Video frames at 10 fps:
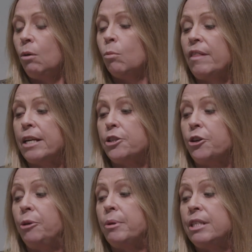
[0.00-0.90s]
What they
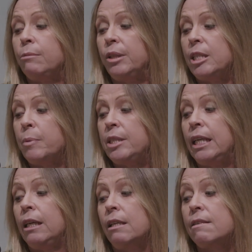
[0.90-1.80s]
determined with this
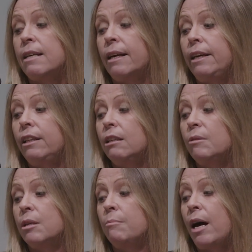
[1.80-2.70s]
particular study, that it
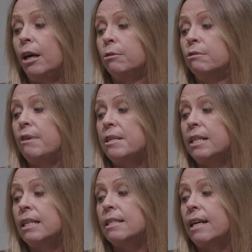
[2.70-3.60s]
was a marker of
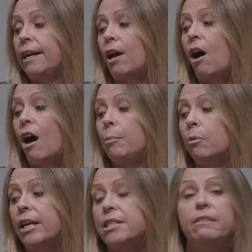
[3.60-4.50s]
resting state
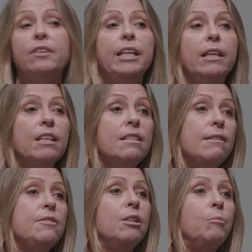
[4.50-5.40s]
hyperactivity,
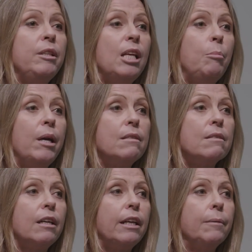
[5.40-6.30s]
consistent with their PET
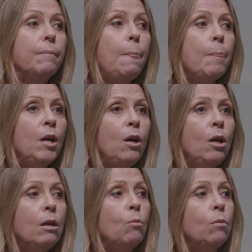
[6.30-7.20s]
study.
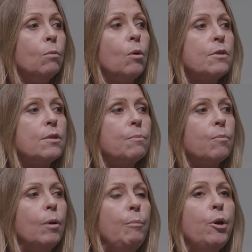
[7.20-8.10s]
What's
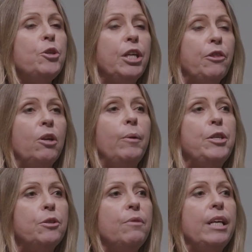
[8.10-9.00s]
emerging through
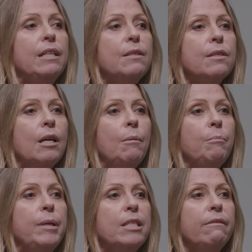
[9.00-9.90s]
each of these
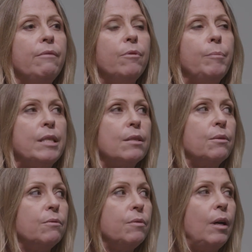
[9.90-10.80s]
bits
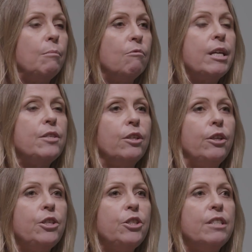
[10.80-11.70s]
of
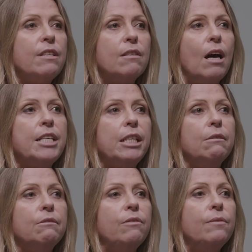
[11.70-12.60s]
research is this idea of